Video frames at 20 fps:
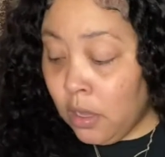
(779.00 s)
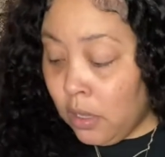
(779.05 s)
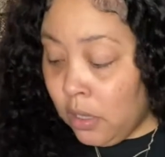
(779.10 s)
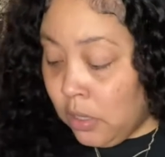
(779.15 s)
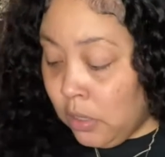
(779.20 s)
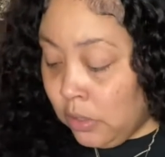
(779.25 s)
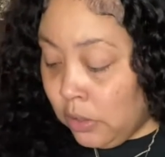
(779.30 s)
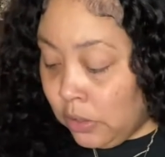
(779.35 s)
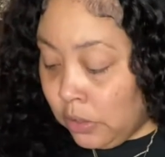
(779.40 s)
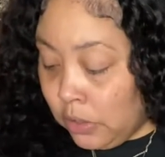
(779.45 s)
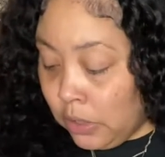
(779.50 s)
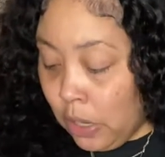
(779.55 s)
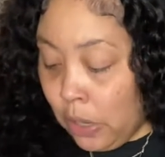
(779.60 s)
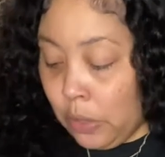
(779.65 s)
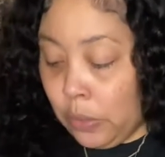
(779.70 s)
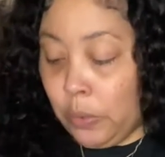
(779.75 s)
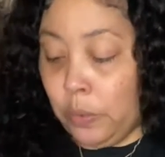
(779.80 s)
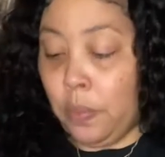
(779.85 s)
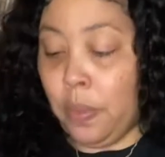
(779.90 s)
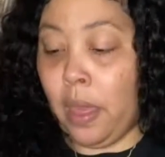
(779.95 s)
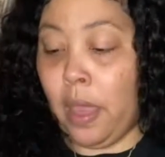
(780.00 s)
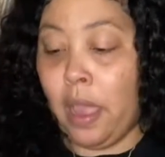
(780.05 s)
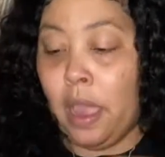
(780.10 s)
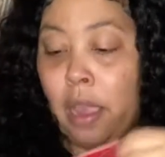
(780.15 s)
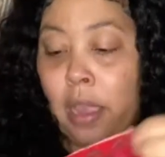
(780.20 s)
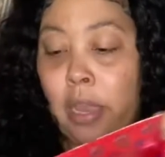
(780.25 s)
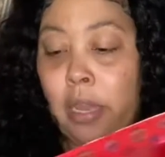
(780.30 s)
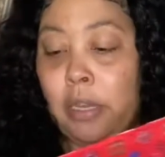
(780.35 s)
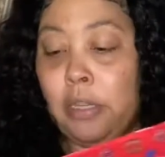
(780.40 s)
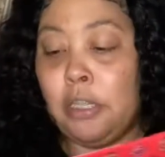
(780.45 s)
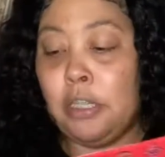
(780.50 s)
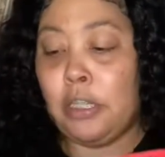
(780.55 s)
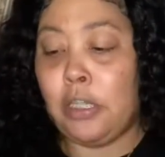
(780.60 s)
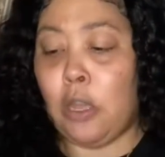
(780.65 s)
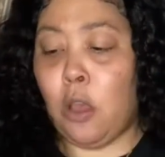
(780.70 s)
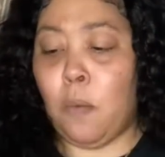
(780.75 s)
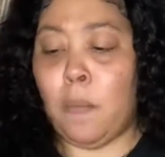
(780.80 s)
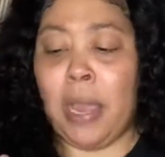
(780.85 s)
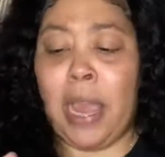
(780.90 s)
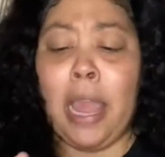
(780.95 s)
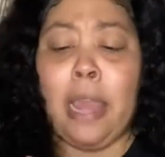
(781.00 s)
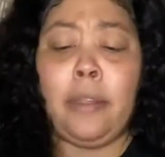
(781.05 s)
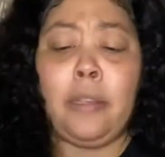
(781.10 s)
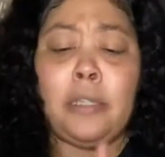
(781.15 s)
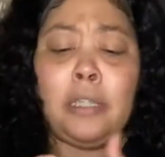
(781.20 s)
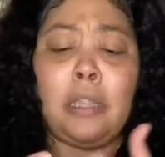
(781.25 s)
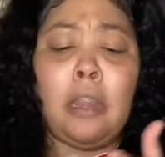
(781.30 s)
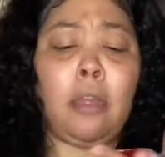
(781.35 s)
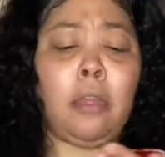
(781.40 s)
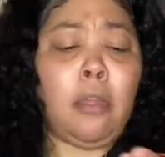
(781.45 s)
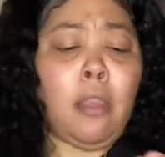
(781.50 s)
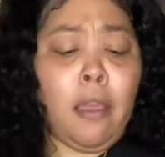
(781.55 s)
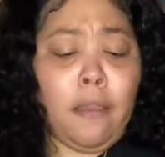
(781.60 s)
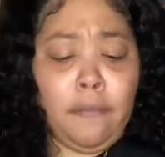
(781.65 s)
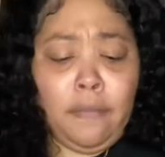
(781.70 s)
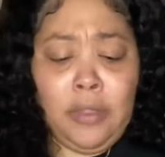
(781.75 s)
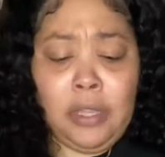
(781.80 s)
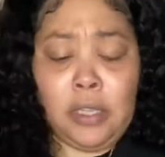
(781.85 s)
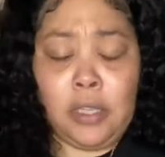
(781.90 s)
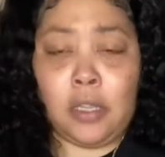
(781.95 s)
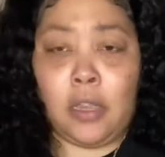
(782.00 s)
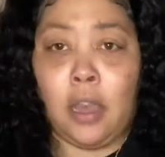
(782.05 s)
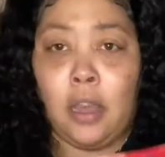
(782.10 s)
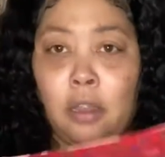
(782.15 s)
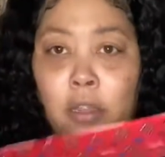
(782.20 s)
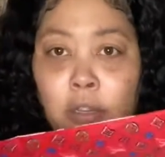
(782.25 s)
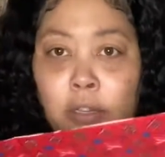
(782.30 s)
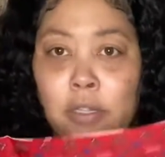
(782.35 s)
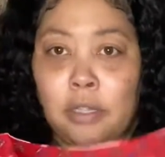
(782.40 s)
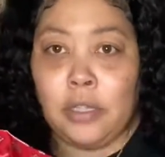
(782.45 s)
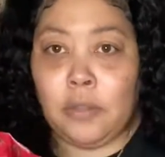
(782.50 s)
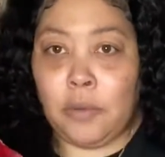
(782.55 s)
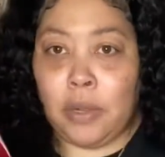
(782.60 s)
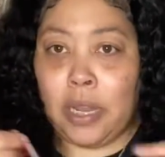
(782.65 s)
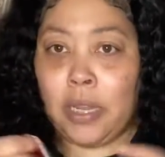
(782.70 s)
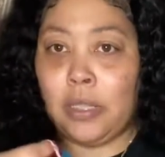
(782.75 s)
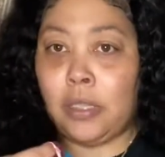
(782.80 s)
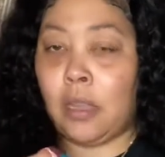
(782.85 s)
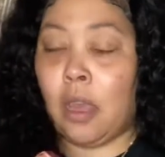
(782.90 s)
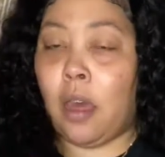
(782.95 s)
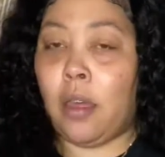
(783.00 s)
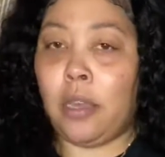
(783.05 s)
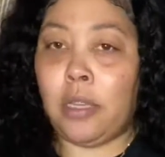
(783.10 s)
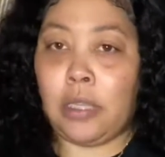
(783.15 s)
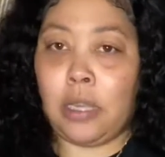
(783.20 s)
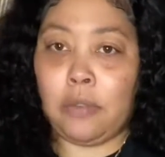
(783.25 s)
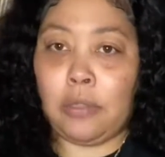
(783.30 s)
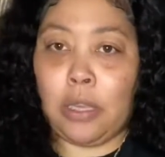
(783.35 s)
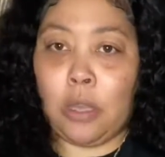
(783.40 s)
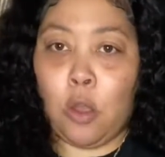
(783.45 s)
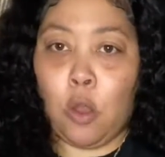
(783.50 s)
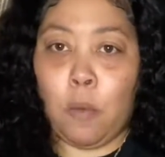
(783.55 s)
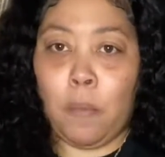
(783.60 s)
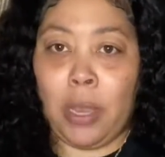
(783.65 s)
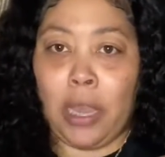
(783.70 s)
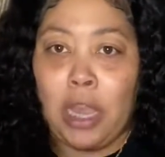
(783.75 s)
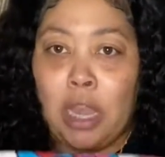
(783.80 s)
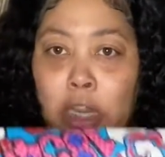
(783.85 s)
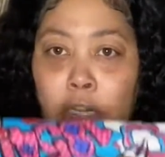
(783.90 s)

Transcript: So I just love these colors. So when I saw this, I was like, oh my gosh,